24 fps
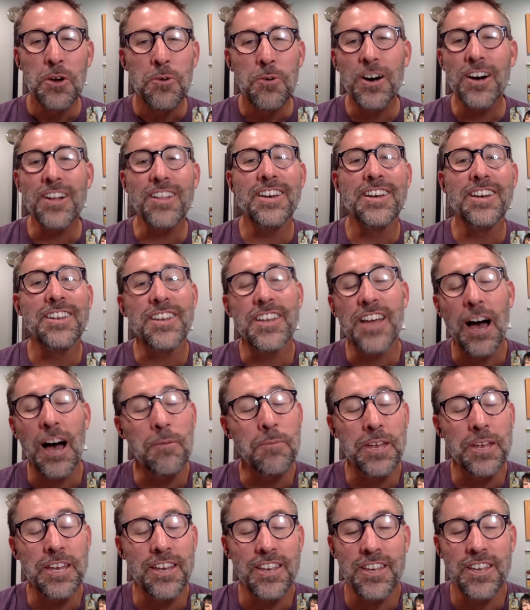Well, and I
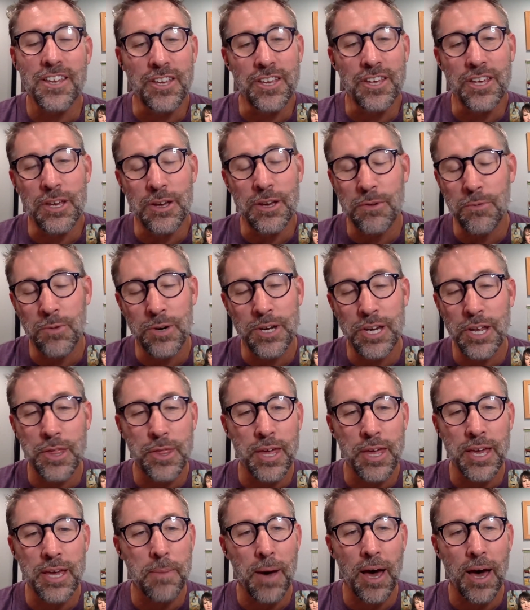mean, when you
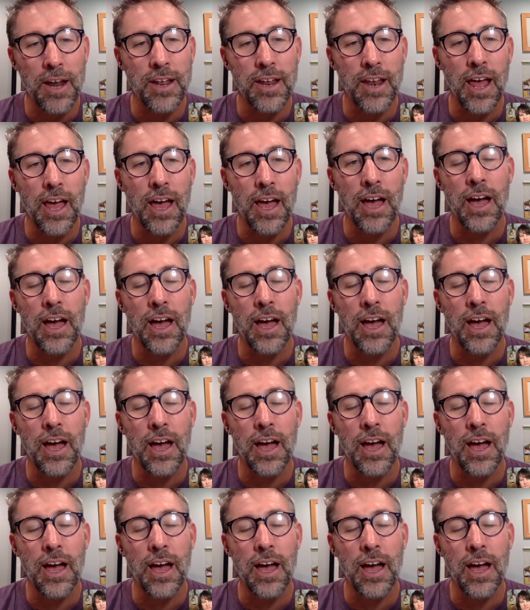think about it,